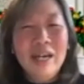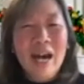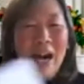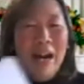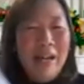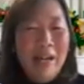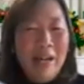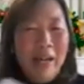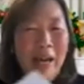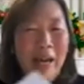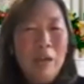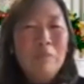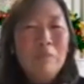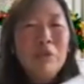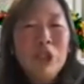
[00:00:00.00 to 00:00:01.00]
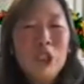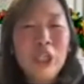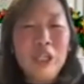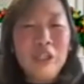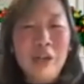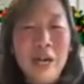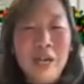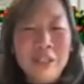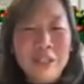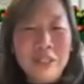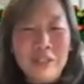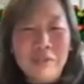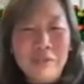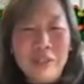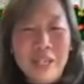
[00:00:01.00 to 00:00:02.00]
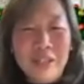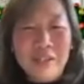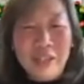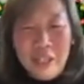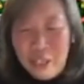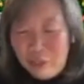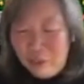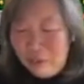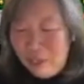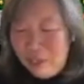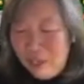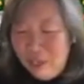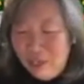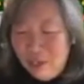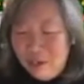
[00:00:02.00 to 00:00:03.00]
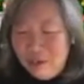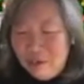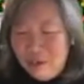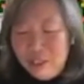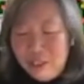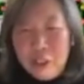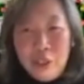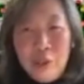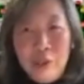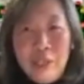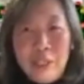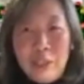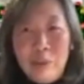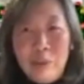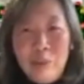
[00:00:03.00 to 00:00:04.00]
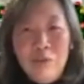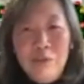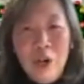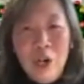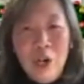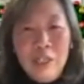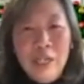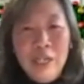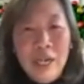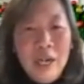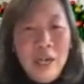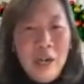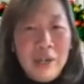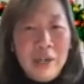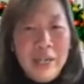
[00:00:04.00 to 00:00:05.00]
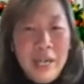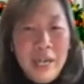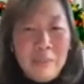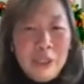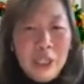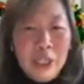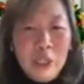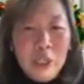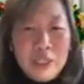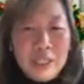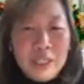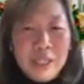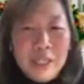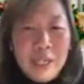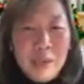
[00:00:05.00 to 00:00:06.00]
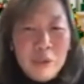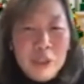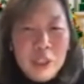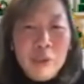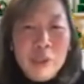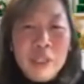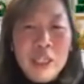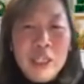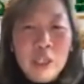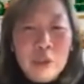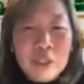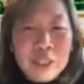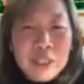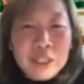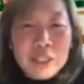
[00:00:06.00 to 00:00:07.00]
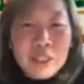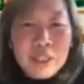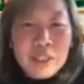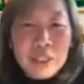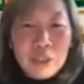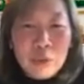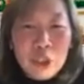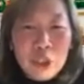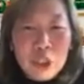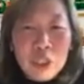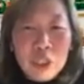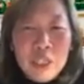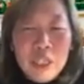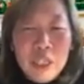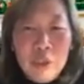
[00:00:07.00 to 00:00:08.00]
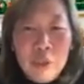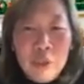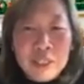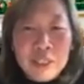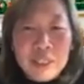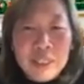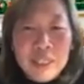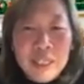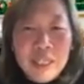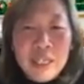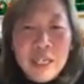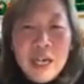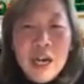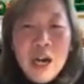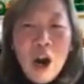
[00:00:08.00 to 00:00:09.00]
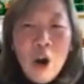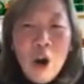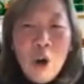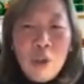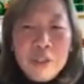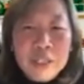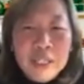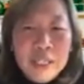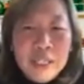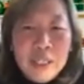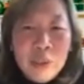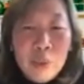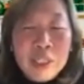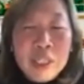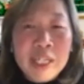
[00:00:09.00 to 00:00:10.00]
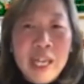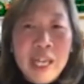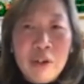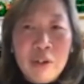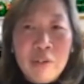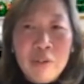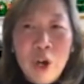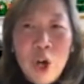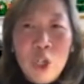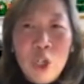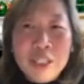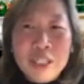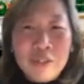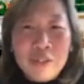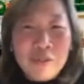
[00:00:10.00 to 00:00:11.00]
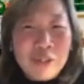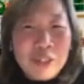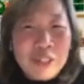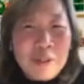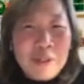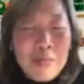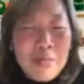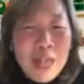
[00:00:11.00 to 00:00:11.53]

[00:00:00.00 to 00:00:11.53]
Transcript: appreciate your answer for that. Thank you. So as we move on, okay, I'm going to quickly close this question, and then you can see all the word cloud of all the different